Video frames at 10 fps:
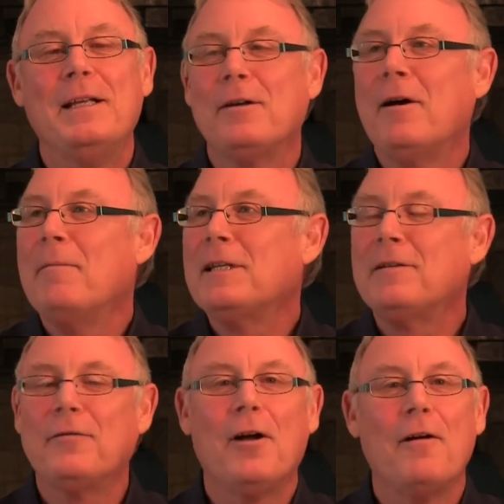So I must
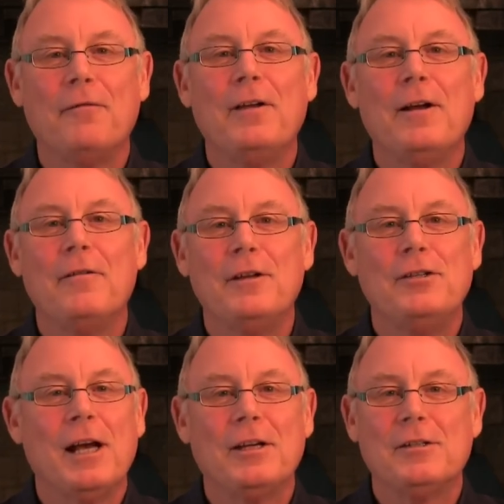have got a fear of
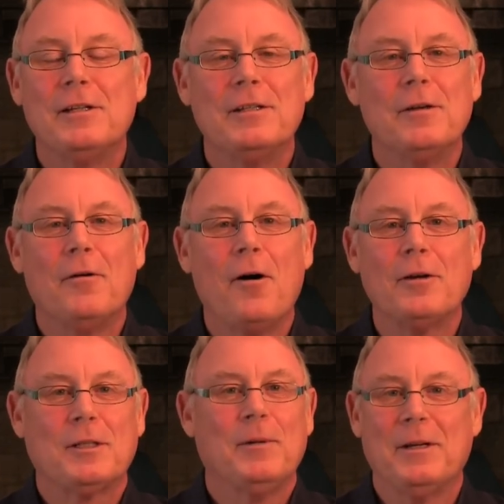injections or
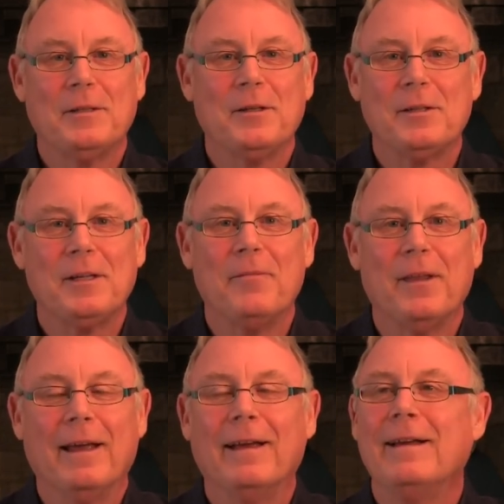hospitals or
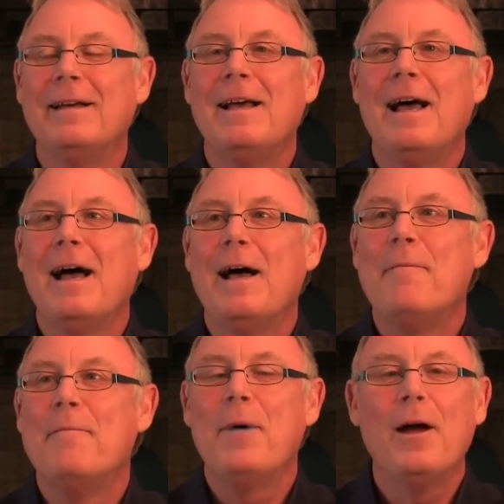something.
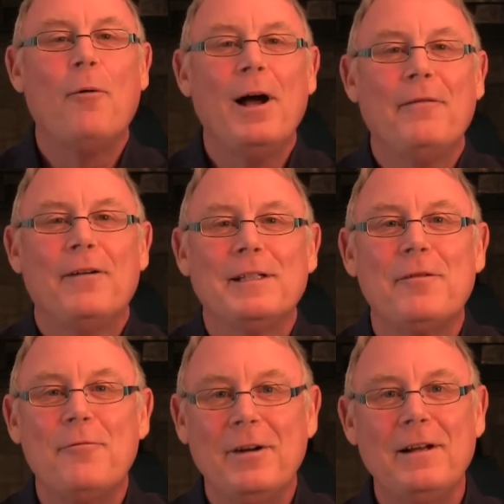My wife has
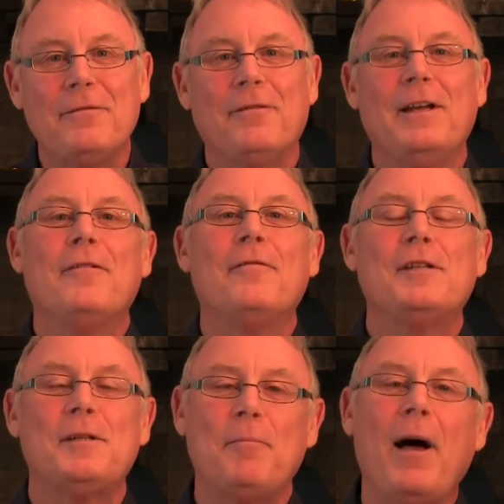a real fear of
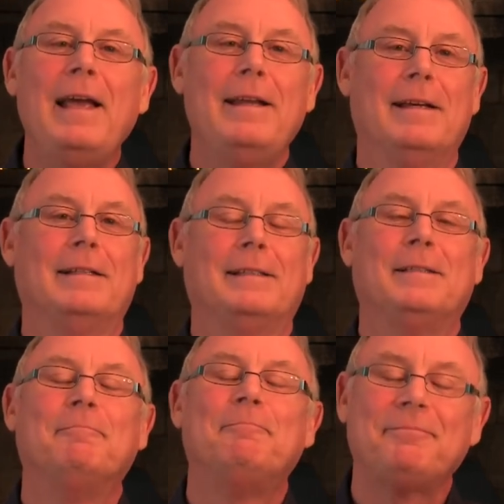
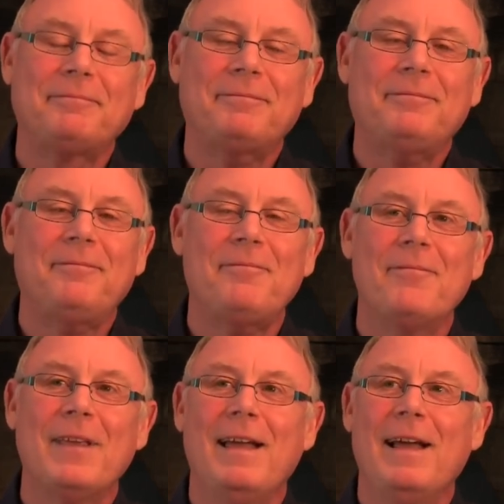spiders.
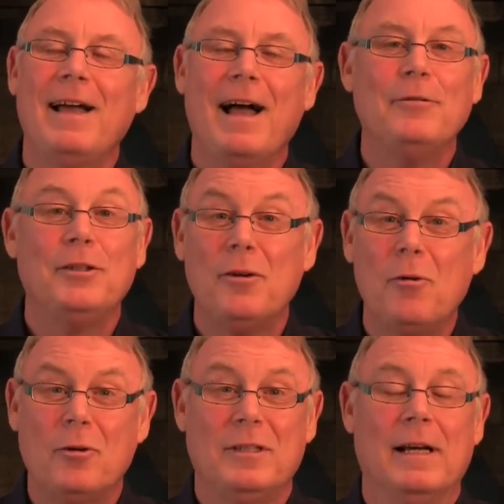Our
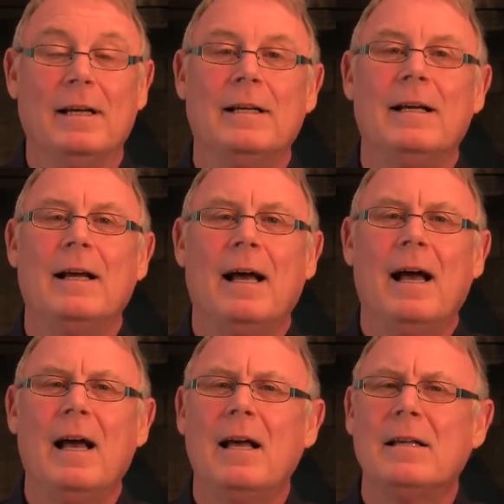daughter
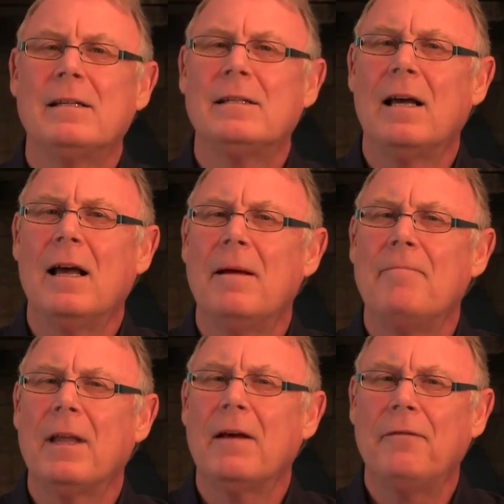has
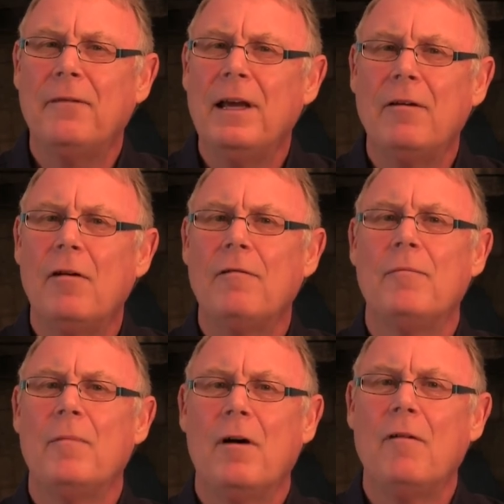a fear
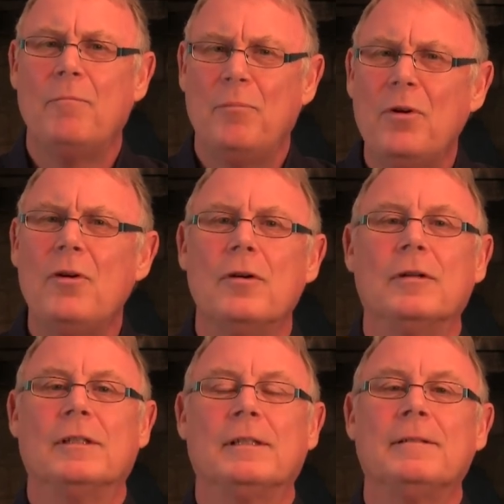of
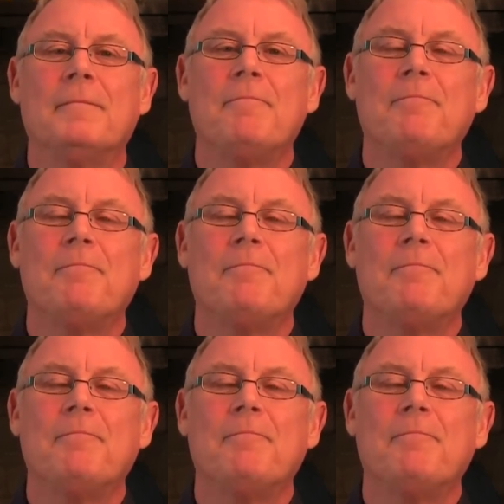birds.